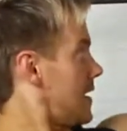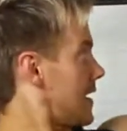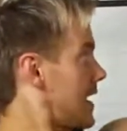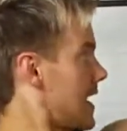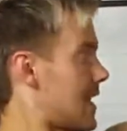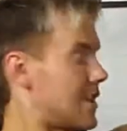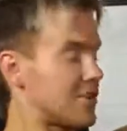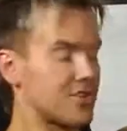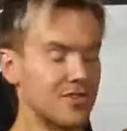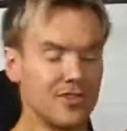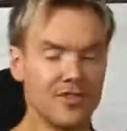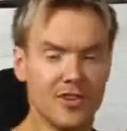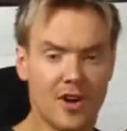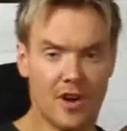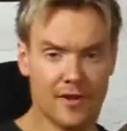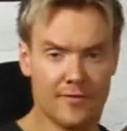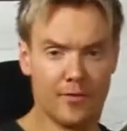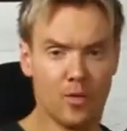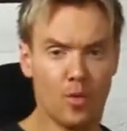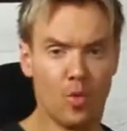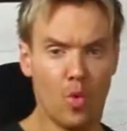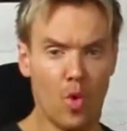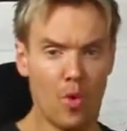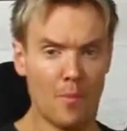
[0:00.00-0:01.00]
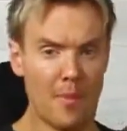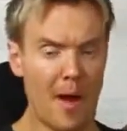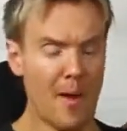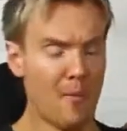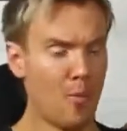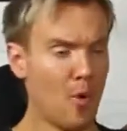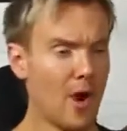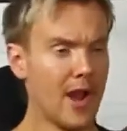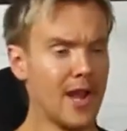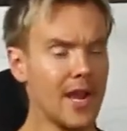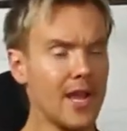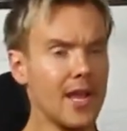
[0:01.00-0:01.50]
again, just kind of a warm
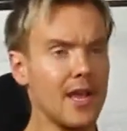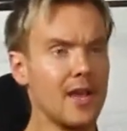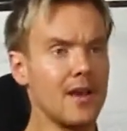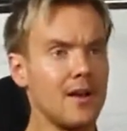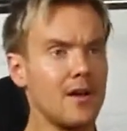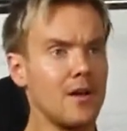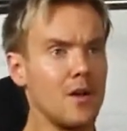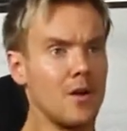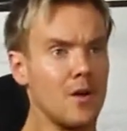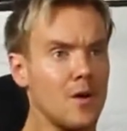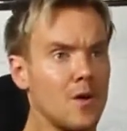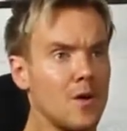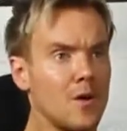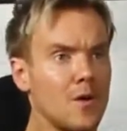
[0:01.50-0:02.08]
up weight here.